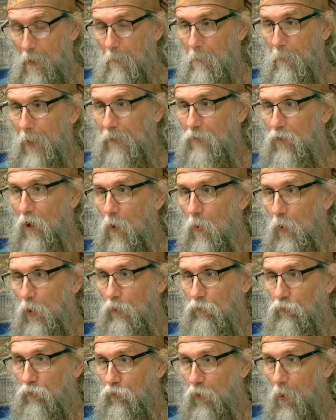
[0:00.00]
my toe
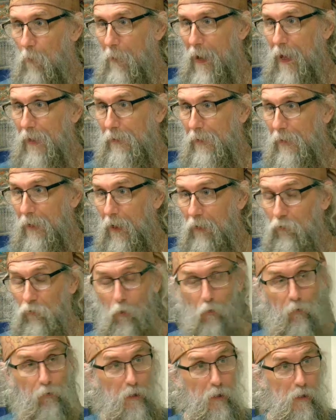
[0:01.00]
hurt so badly, I
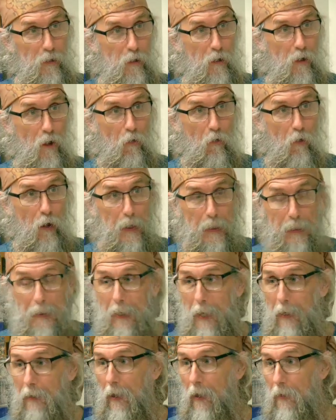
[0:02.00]
told Hideko,
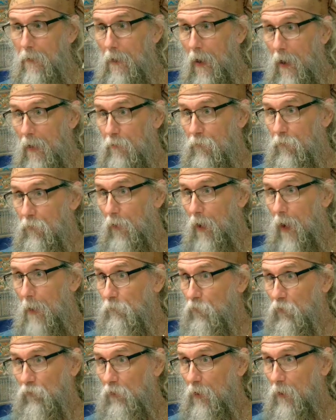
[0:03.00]
get a knife. I'm
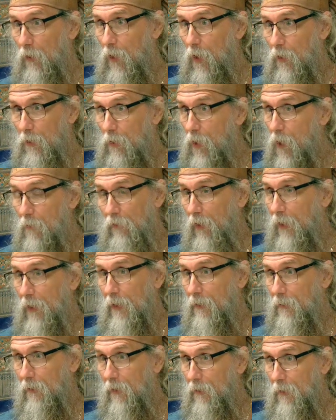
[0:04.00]
just going to cut it off. I
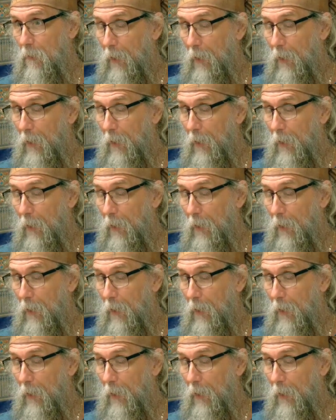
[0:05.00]
can't take the